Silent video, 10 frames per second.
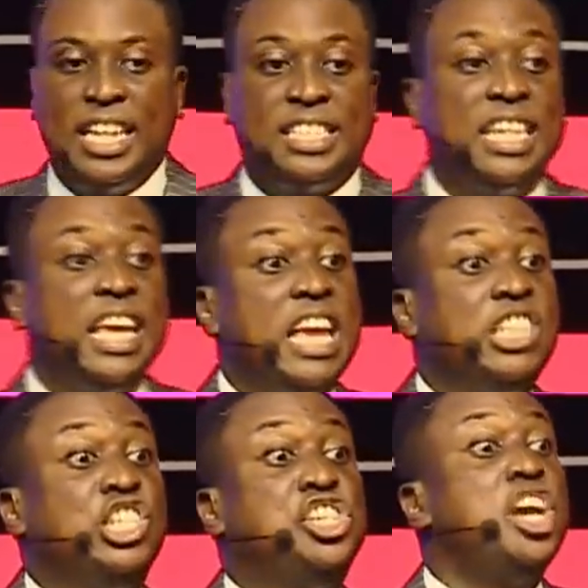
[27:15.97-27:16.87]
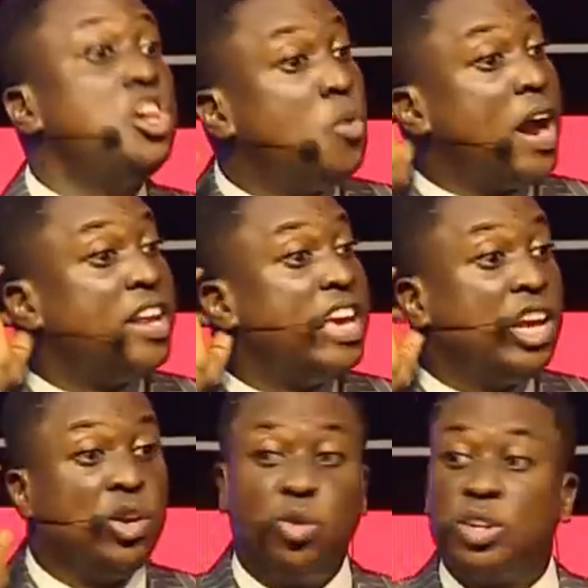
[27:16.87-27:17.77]
He said, in January
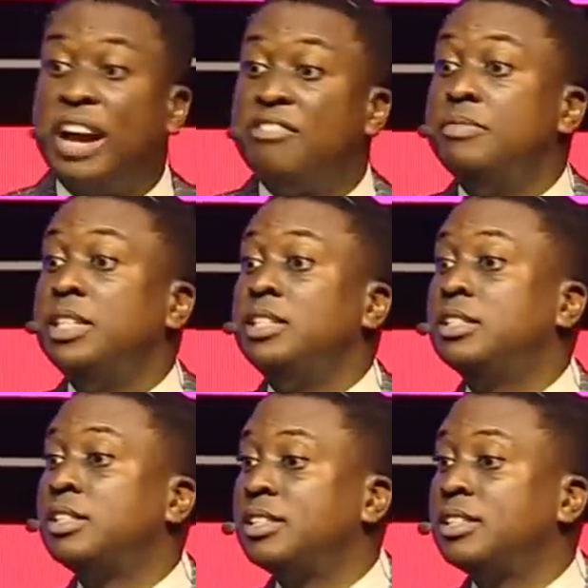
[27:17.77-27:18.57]
alone, I've made it.